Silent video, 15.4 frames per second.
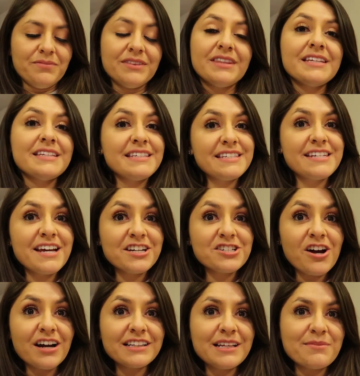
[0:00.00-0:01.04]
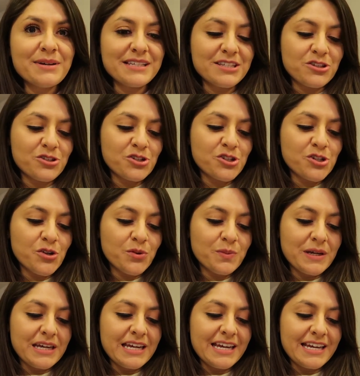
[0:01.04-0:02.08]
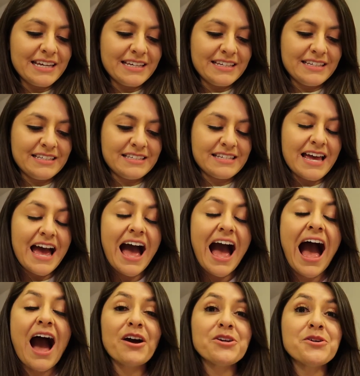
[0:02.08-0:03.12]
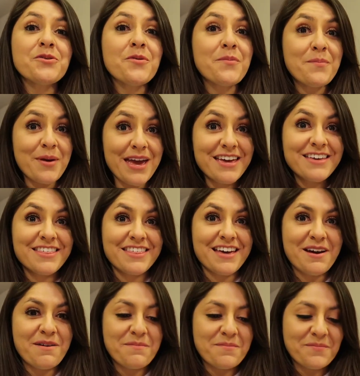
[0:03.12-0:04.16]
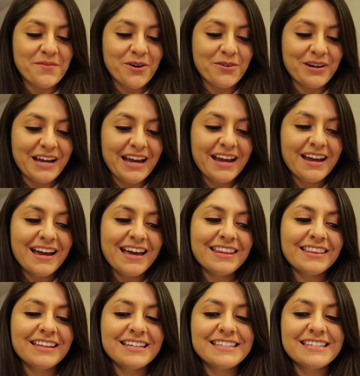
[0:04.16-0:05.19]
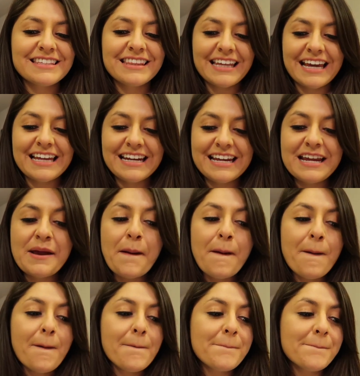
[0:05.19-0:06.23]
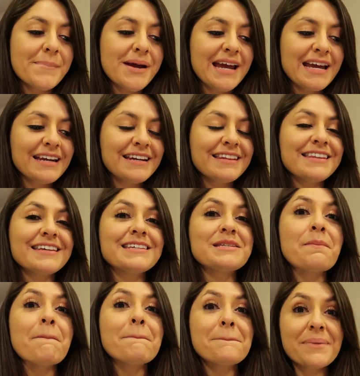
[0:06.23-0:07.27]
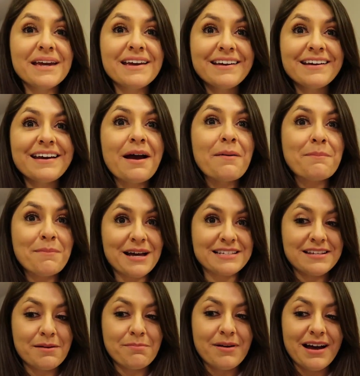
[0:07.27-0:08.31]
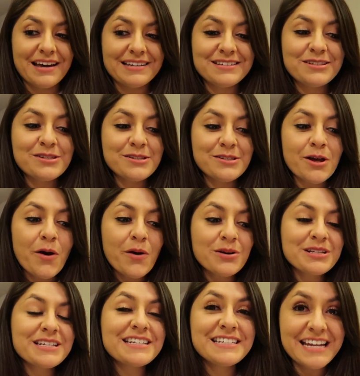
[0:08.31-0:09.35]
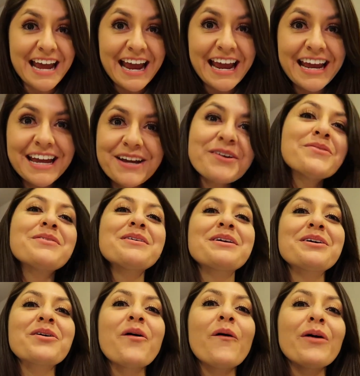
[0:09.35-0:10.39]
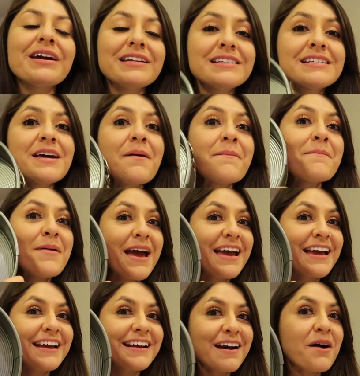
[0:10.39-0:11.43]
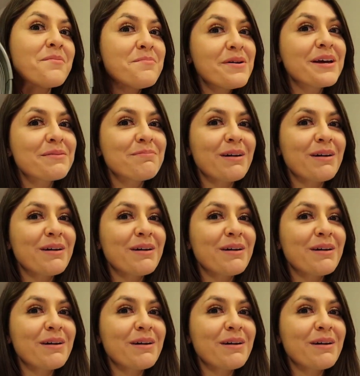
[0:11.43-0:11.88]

This TikTok that my sister showed me is how you make them, okay? And this lady made this big mazapan. So today we are going to make a big